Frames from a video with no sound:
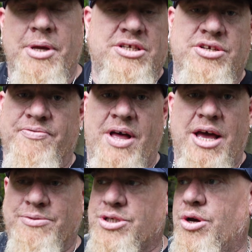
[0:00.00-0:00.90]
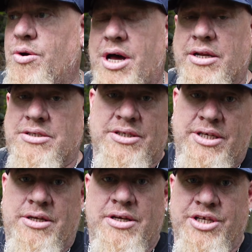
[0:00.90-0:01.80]
It survived, so
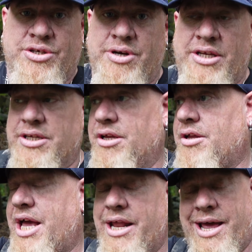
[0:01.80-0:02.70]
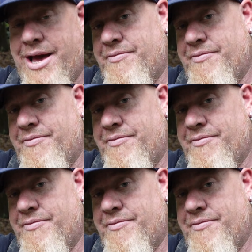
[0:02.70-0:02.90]
honestly, it's a great deal. And at